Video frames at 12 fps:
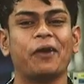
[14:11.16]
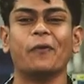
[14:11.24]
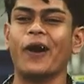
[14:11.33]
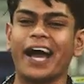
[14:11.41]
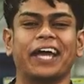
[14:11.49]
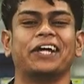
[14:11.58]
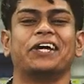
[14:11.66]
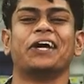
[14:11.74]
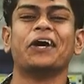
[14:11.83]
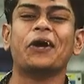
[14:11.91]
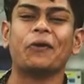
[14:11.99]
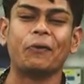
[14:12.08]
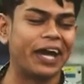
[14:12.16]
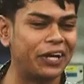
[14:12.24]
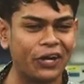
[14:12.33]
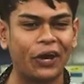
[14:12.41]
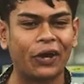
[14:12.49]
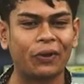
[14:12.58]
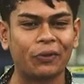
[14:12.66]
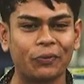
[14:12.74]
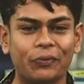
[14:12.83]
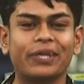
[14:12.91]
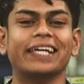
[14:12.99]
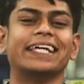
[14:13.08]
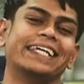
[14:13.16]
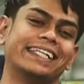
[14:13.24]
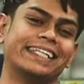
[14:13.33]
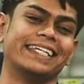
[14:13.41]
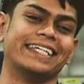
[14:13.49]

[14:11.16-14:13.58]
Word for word: And why, why not we eat